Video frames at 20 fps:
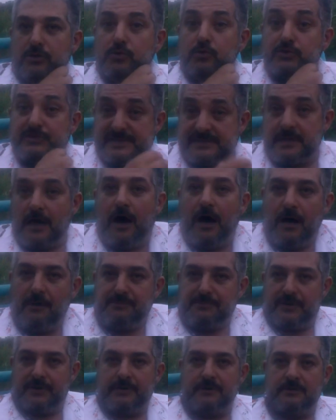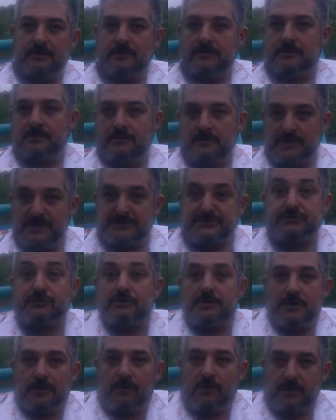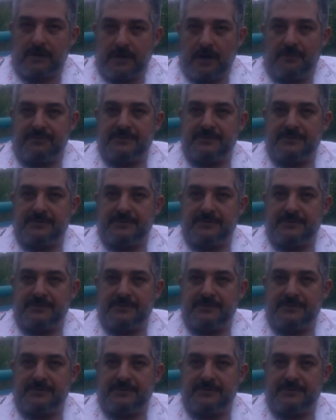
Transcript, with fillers: used up literally going up